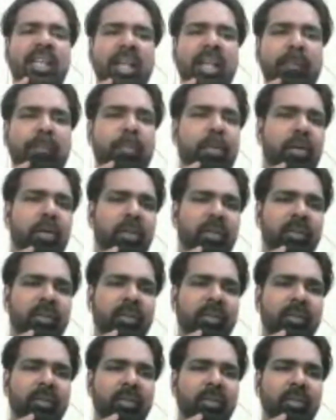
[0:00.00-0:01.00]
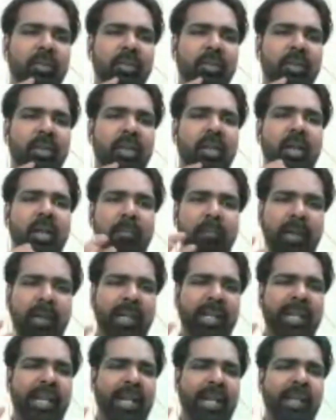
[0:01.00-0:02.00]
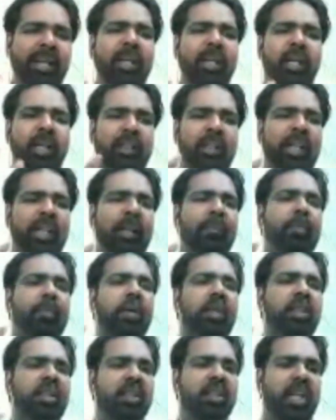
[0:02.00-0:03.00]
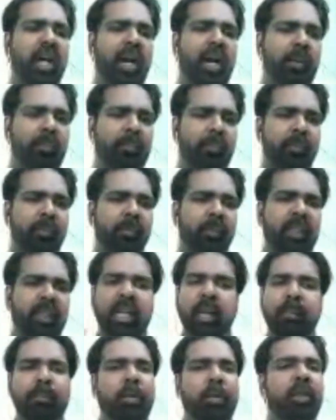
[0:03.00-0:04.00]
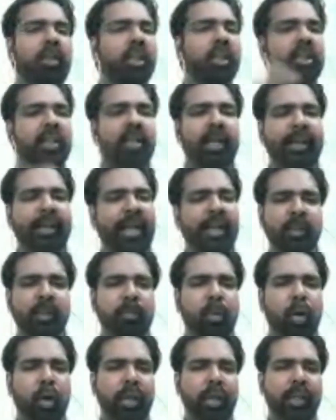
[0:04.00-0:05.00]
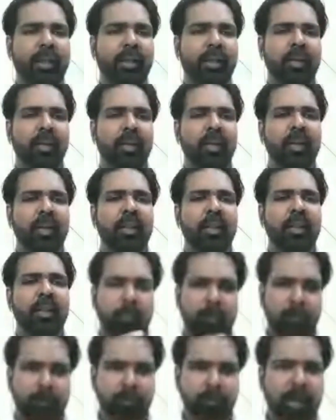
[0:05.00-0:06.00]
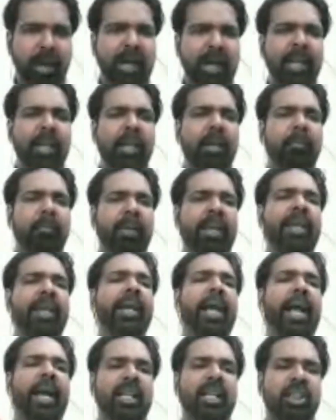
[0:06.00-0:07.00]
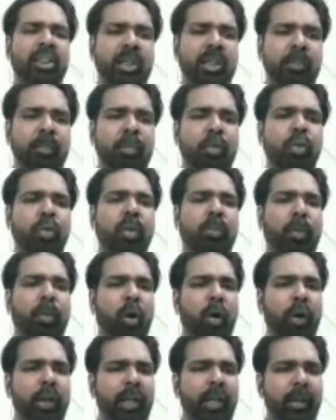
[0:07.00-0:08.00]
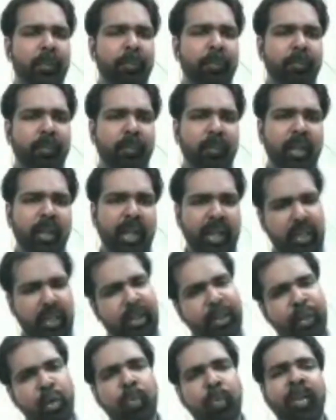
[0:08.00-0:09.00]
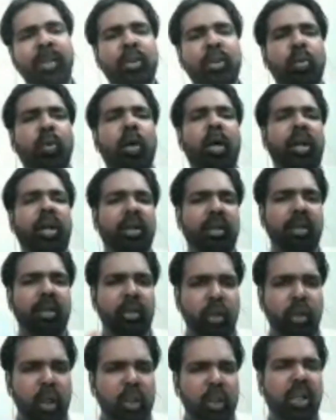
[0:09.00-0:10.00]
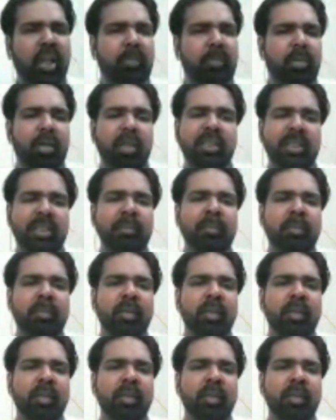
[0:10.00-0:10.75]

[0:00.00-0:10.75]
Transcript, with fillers: leopard. But again, the leopard is calm. The leopard doesn't attack the boy. By being accustomed to the boy and humans who are not troublesome,